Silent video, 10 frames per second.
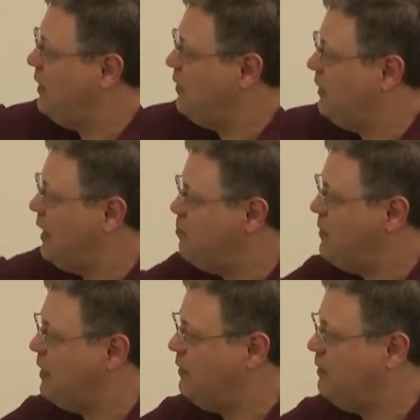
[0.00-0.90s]
and the
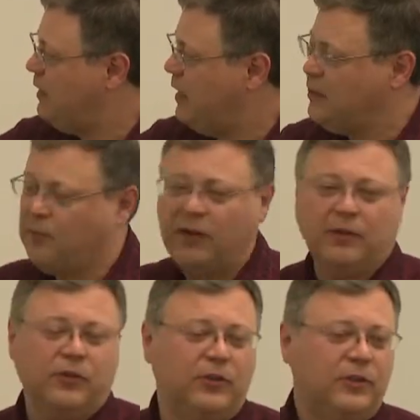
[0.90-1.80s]
grammar.
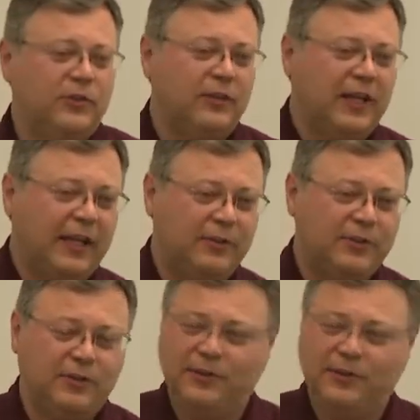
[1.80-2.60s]
Etymology is the next.